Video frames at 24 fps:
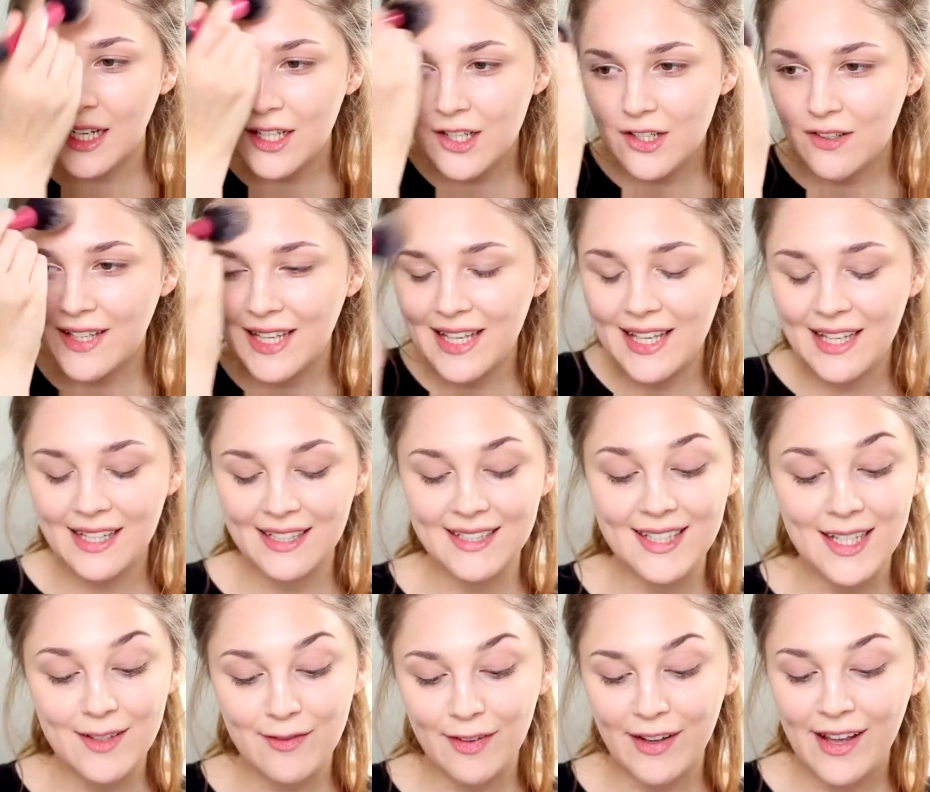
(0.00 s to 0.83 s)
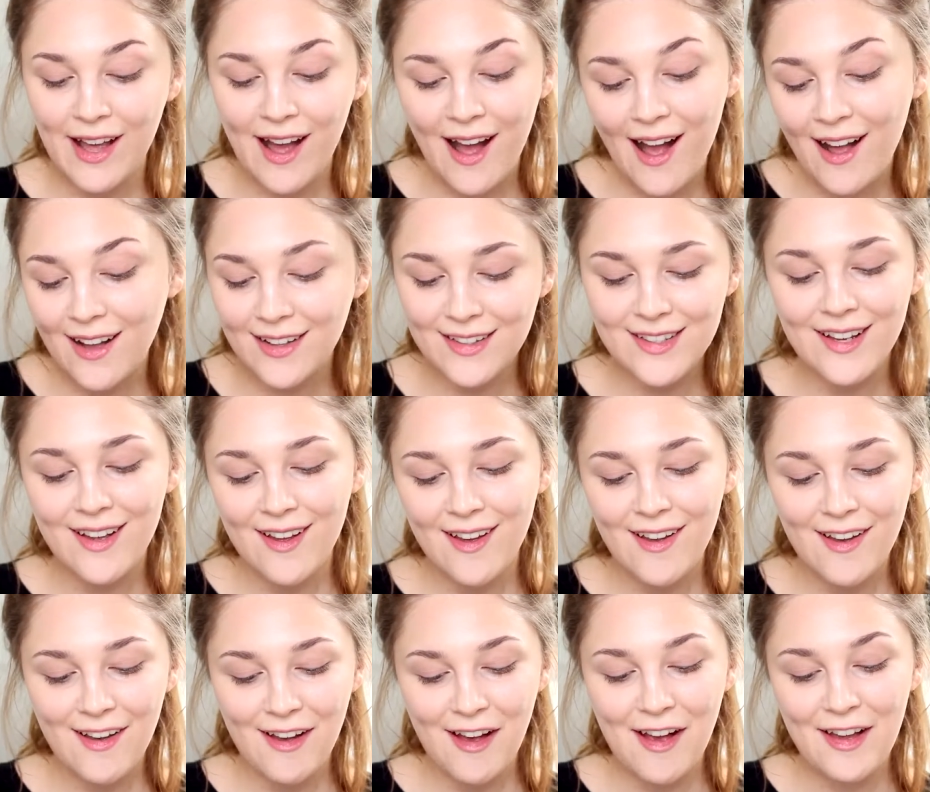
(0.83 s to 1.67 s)
naturally hit, as if I had
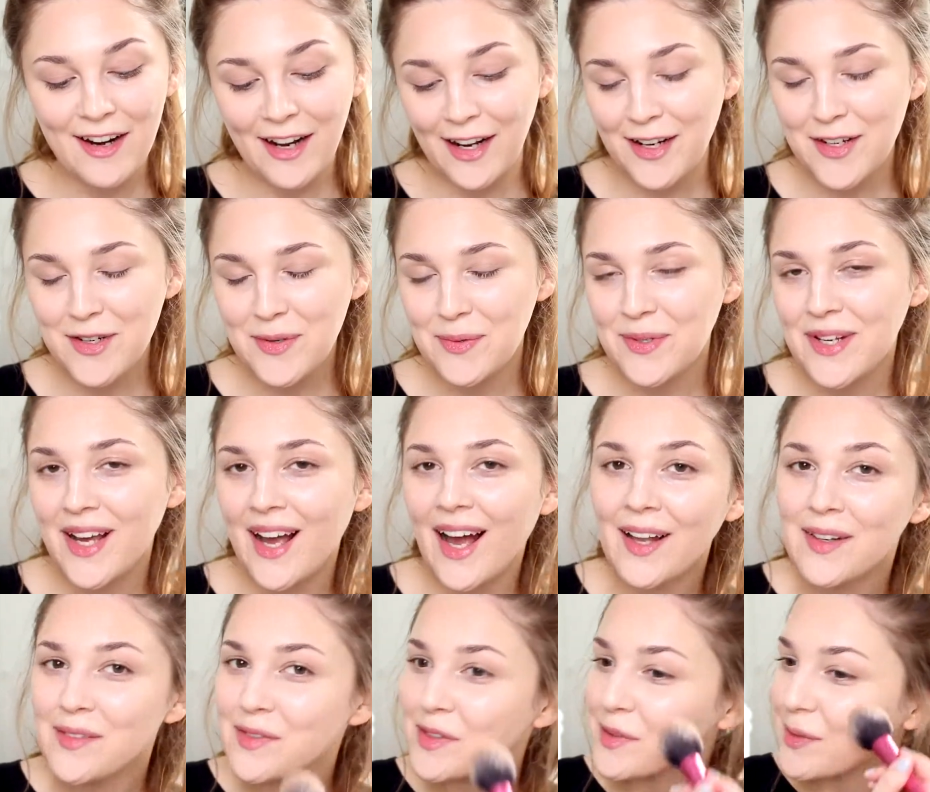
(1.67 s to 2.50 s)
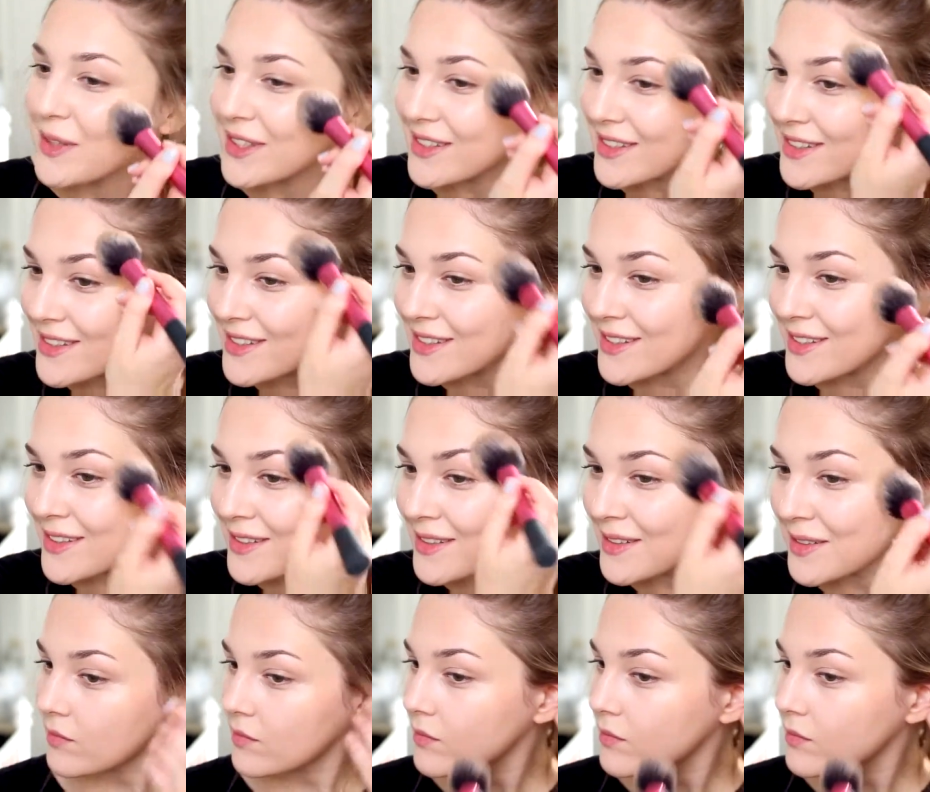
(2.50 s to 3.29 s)
an actual tan for once.